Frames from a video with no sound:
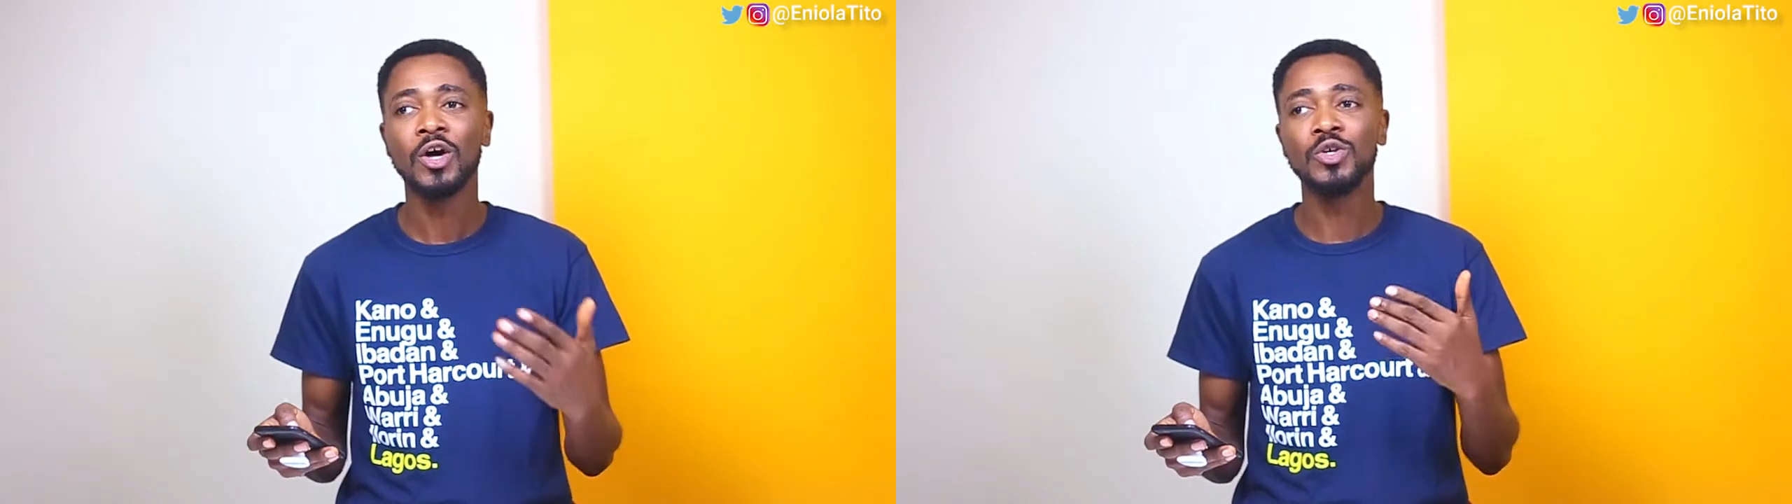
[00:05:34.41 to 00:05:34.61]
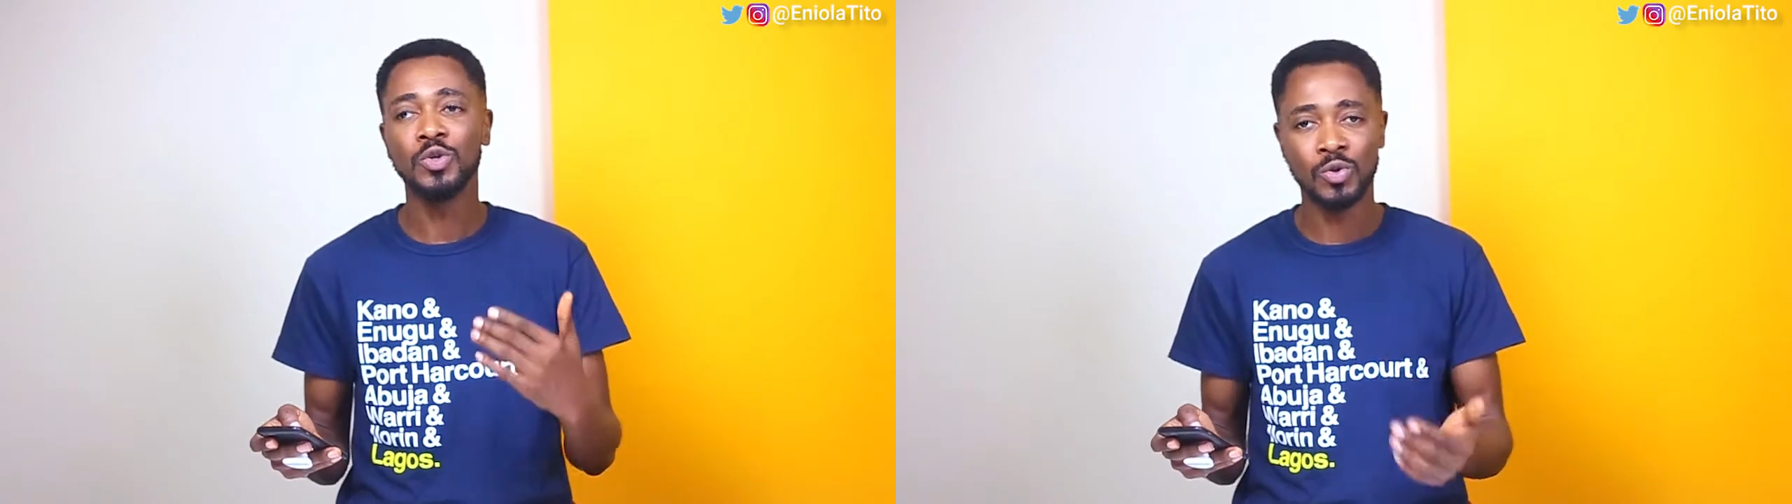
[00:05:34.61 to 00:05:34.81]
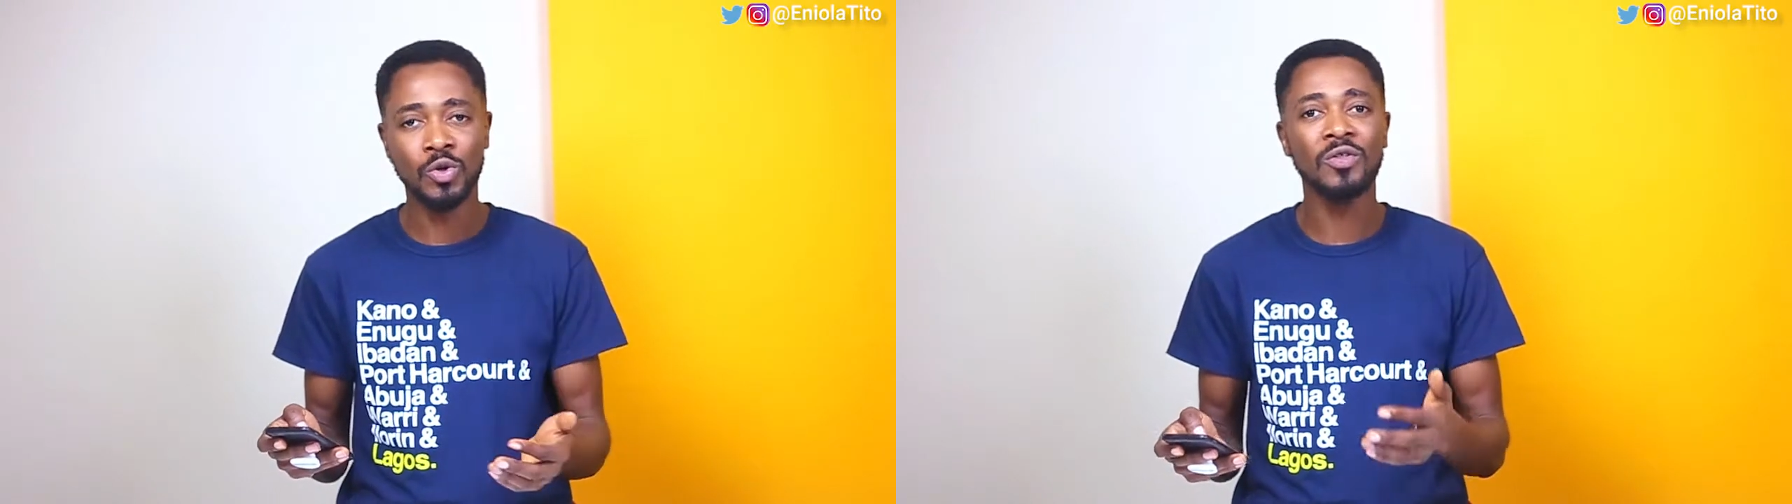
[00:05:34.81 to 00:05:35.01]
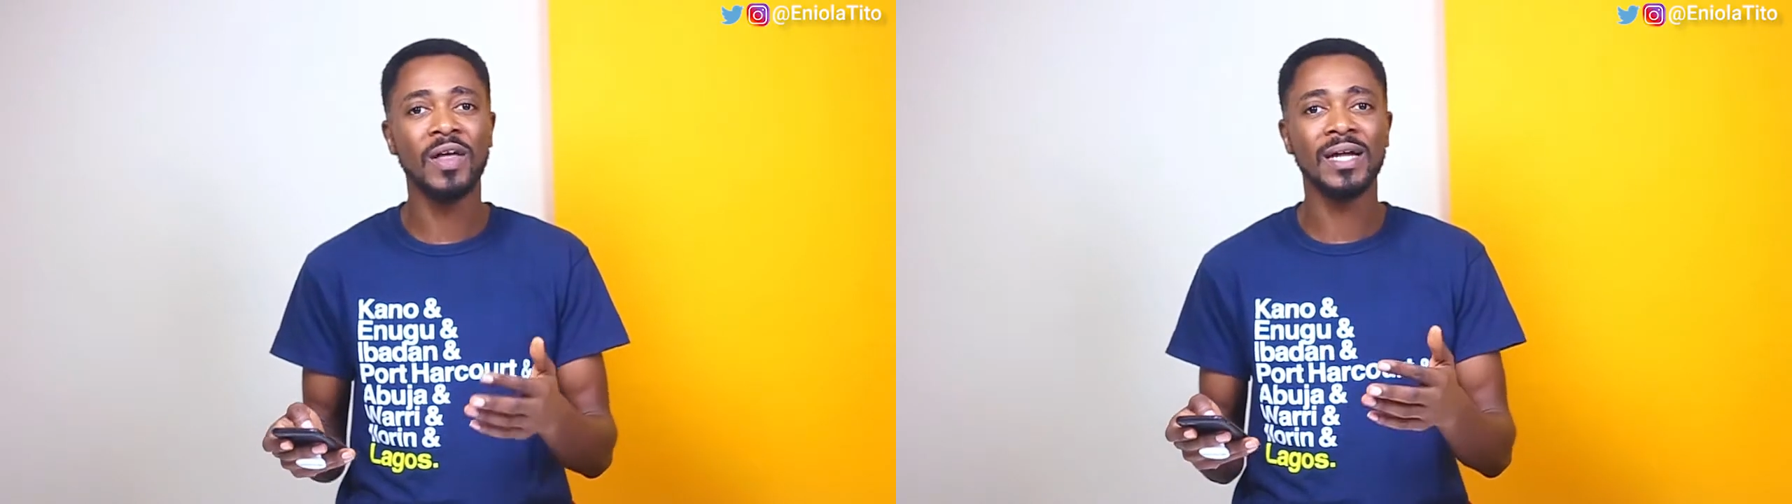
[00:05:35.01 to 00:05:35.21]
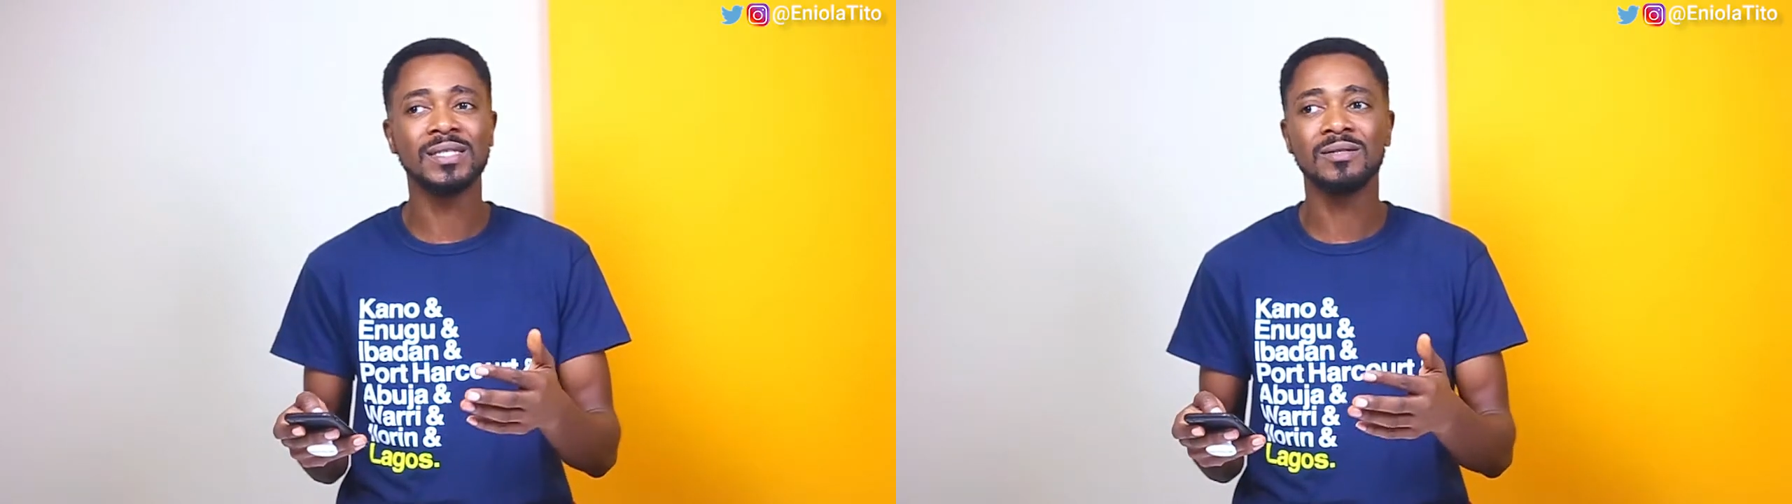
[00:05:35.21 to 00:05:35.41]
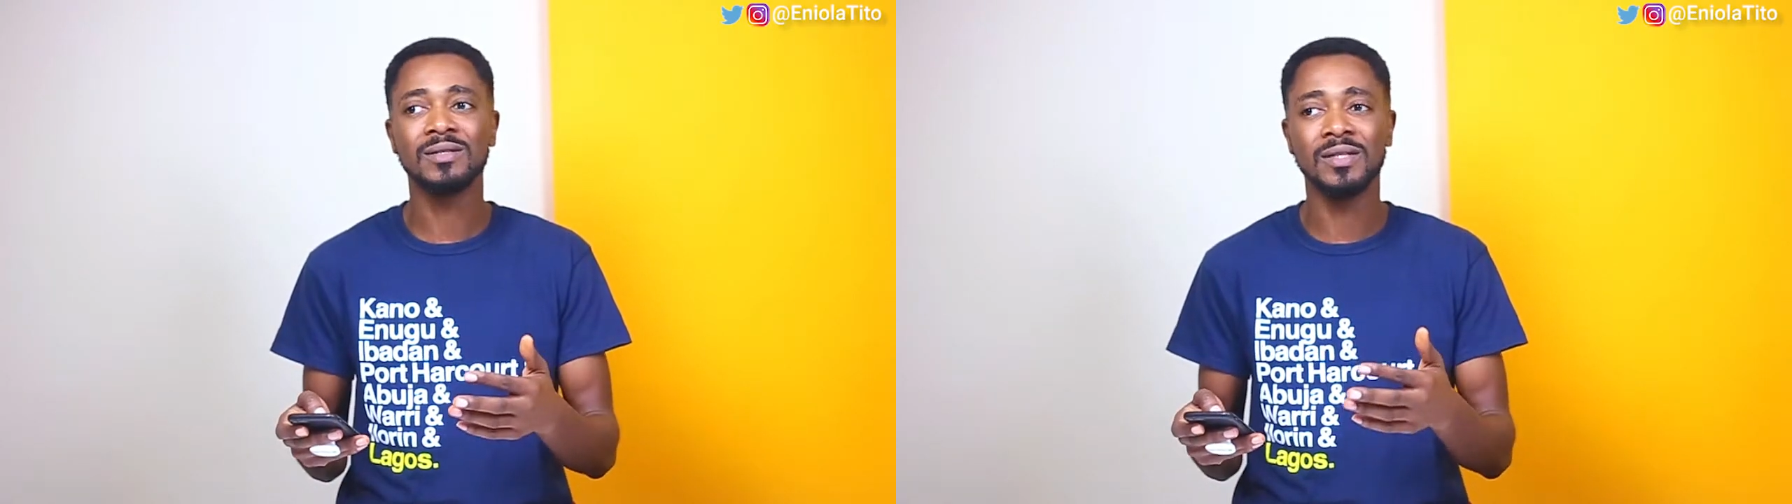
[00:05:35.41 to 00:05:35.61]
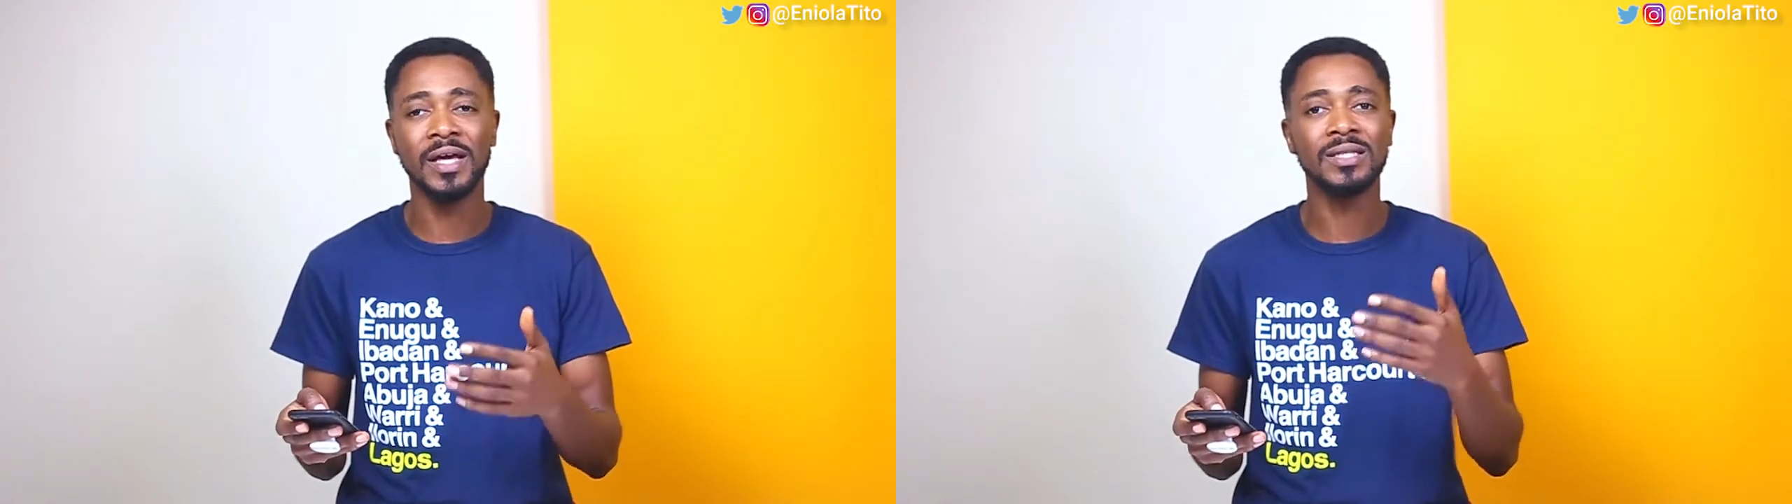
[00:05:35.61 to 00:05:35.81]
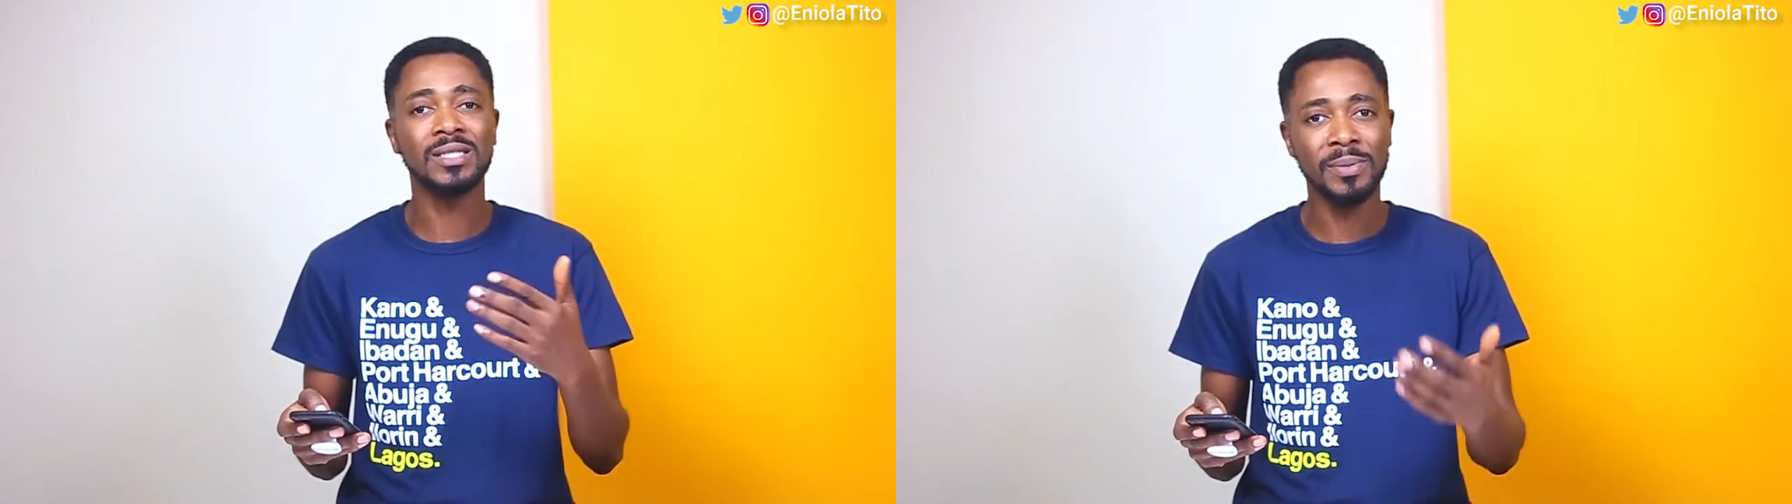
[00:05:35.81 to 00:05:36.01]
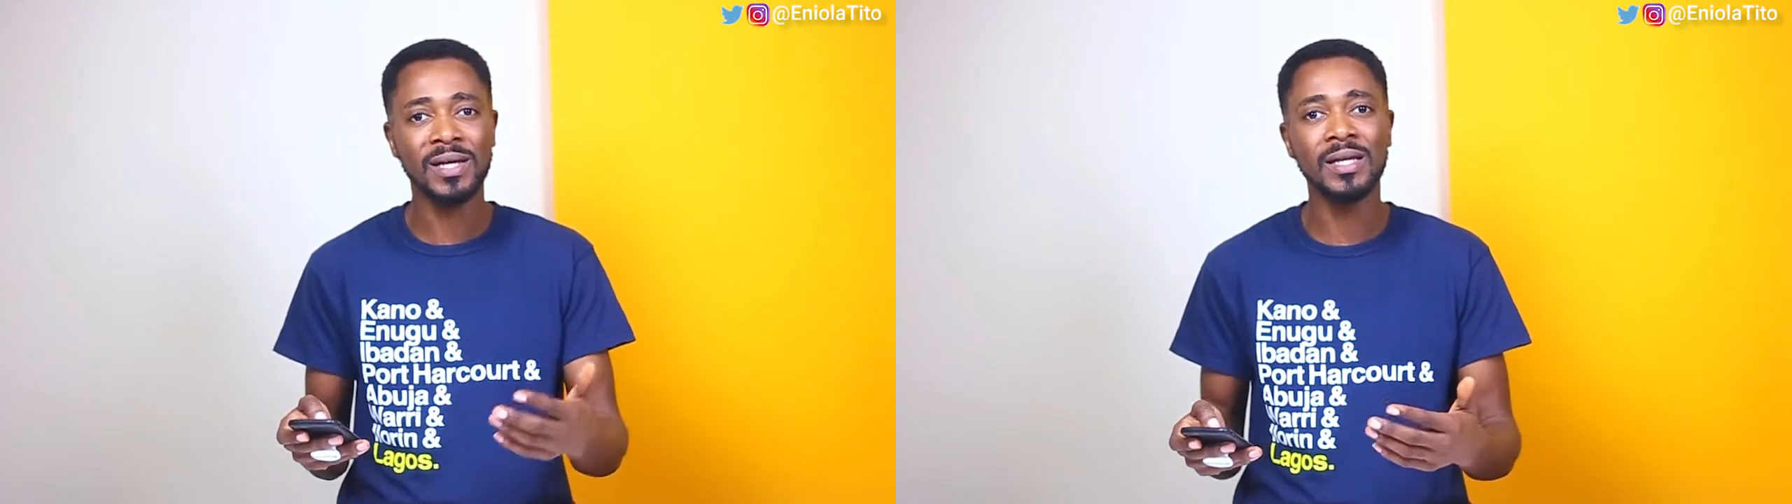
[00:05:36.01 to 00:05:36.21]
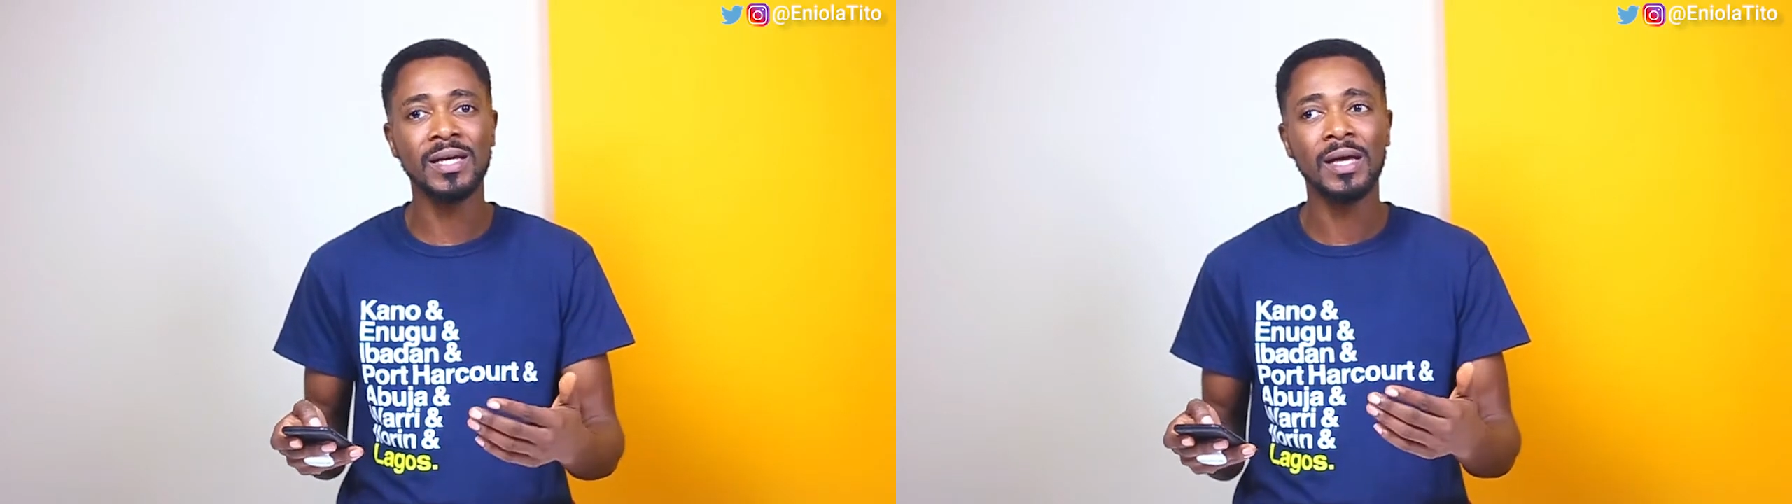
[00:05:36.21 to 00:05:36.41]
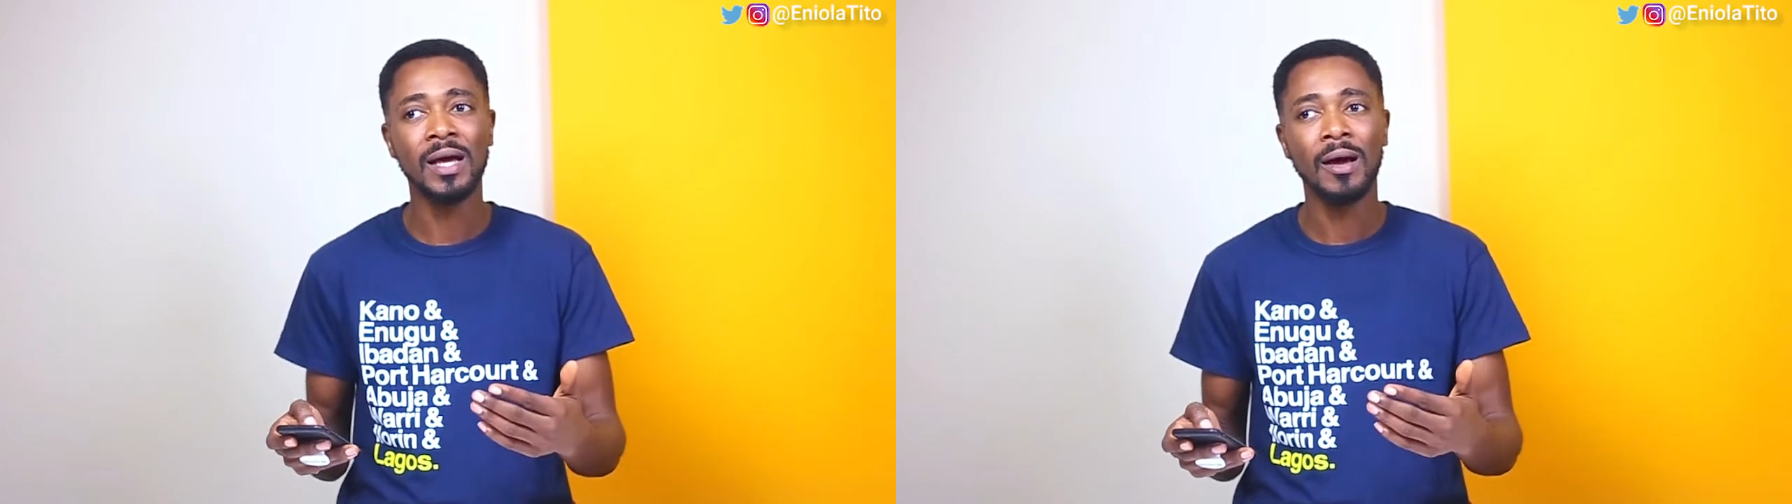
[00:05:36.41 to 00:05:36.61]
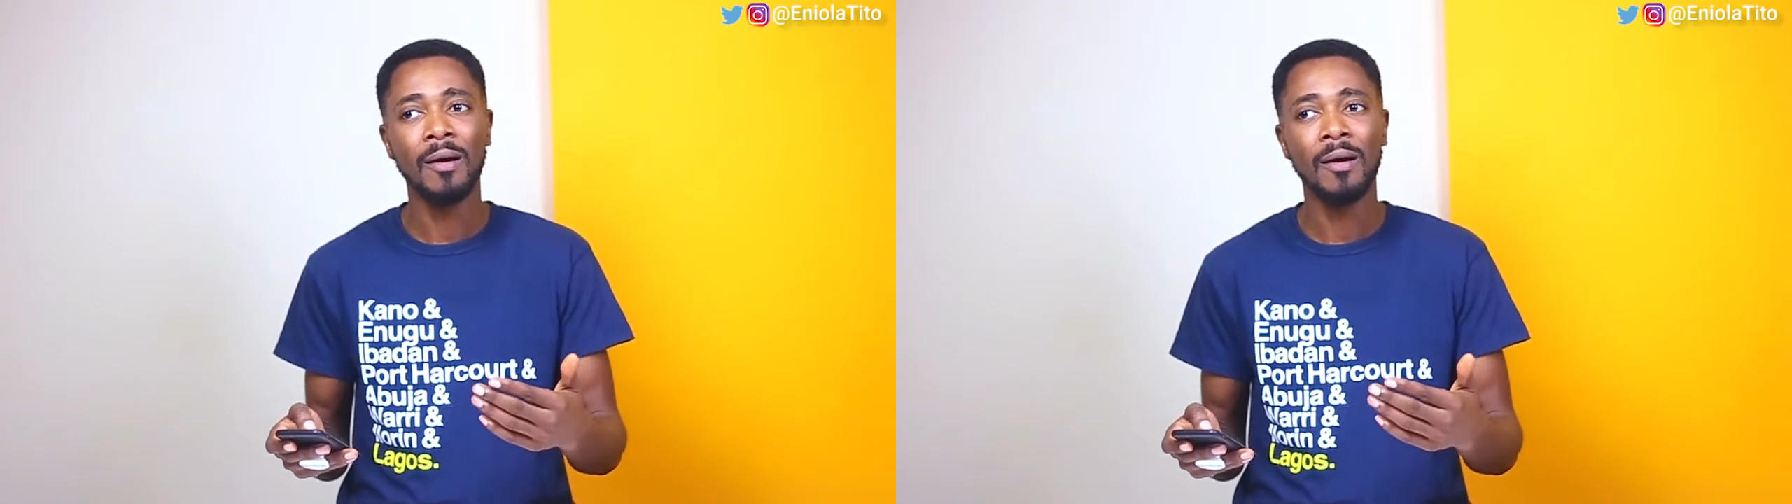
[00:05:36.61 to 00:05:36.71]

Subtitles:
you'll know that they typically